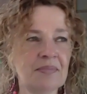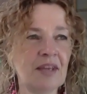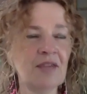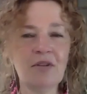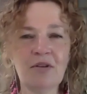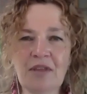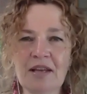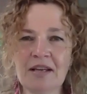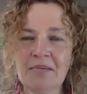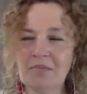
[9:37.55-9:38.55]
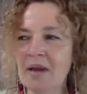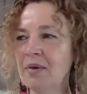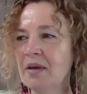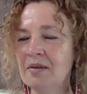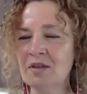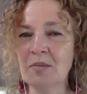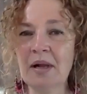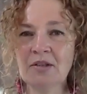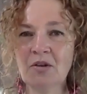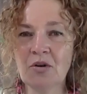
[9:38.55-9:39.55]
even if they maybe
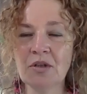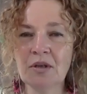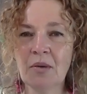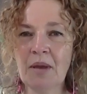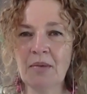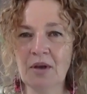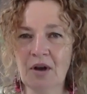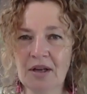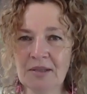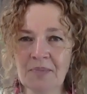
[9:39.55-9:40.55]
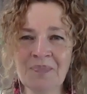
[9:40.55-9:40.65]
smelled good or maybe not.